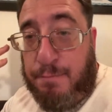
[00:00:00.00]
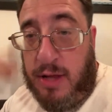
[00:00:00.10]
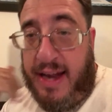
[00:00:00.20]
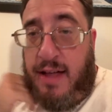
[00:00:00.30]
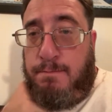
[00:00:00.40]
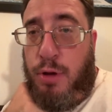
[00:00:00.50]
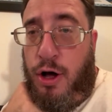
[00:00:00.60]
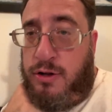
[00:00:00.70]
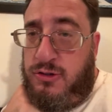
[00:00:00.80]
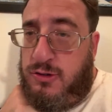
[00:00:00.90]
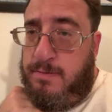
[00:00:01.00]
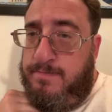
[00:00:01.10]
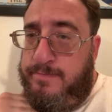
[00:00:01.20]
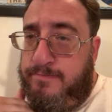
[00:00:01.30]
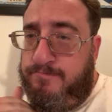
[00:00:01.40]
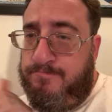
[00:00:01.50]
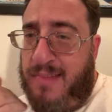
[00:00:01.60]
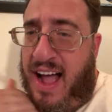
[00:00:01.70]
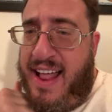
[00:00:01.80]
plenty of books. I